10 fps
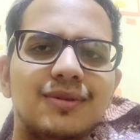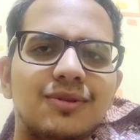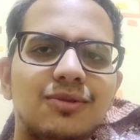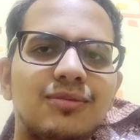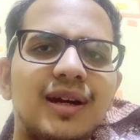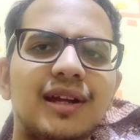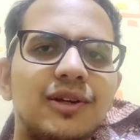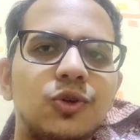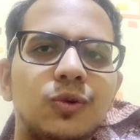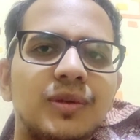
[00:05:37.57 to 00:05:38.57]
to my
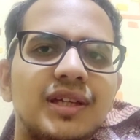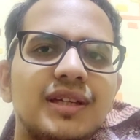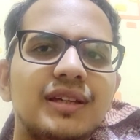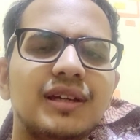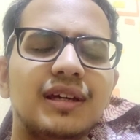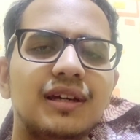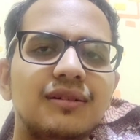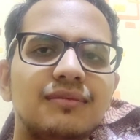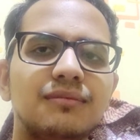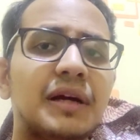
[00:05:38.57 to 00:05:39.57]
to-be
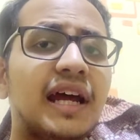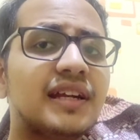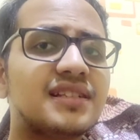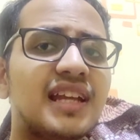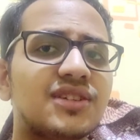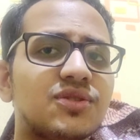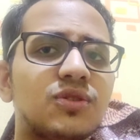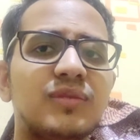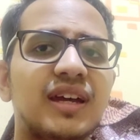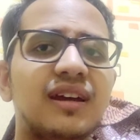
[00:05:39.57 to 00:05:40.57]
bride slash
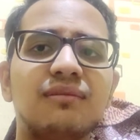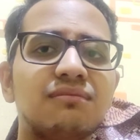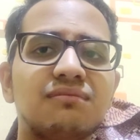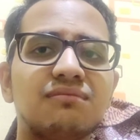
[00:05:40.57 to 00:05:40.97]
groom. Hey,